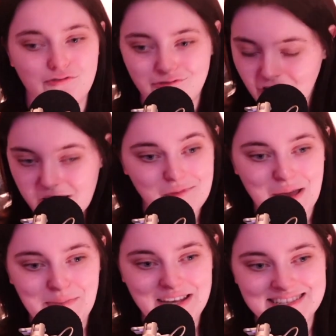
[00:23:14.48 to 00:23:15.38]
run
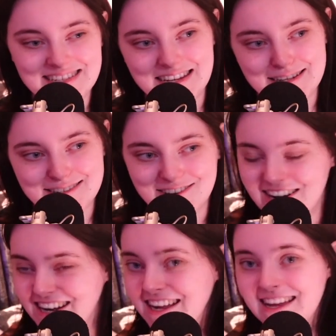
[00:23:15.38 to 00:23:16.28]
my business
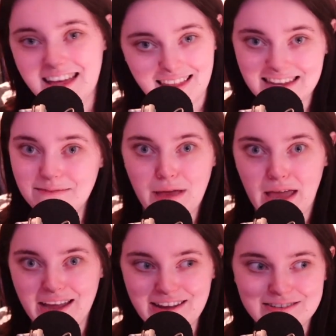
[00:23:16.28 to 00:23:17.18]
or clean my
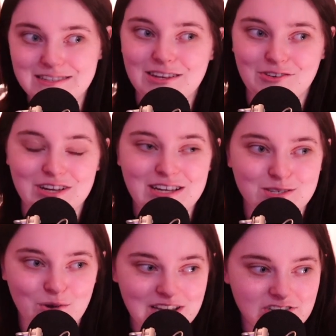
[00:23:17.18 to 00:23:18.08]
house. It's
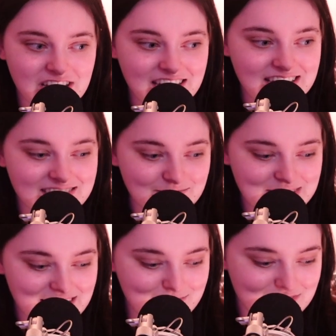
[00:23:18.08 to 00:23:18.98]
quite tricky
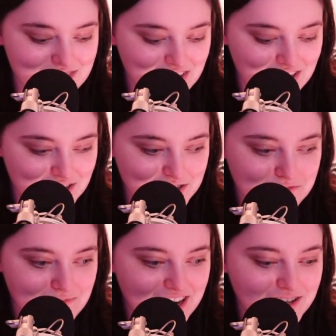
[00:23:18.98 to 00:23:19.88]
sometimes to
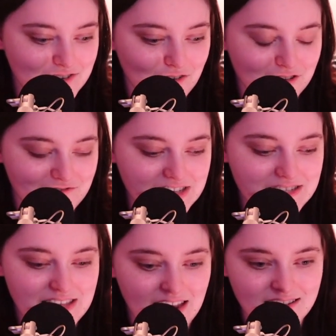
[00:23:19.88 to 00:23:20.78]
manage all of
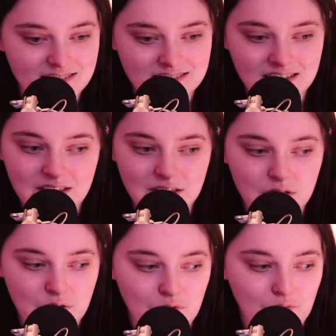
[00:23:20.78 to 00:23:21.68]
these things
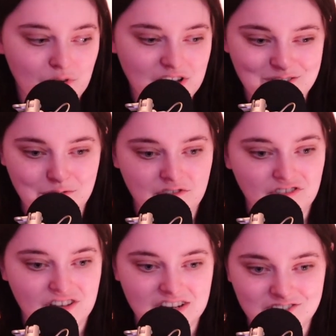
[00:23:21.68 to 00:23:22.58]
when you're going
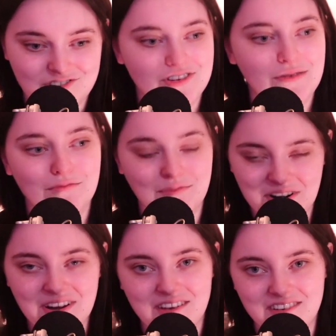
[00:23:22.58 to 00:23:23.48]
through an extreme
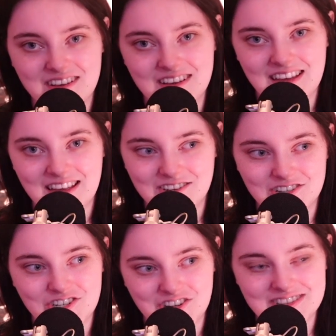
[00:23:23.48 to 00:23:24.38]
burnout and you're
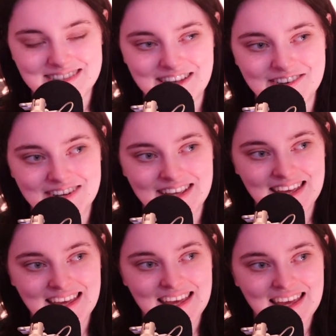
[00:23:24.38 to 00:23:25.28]
shutting down.
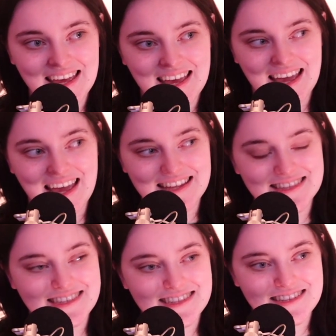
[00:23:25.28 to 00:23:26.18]
And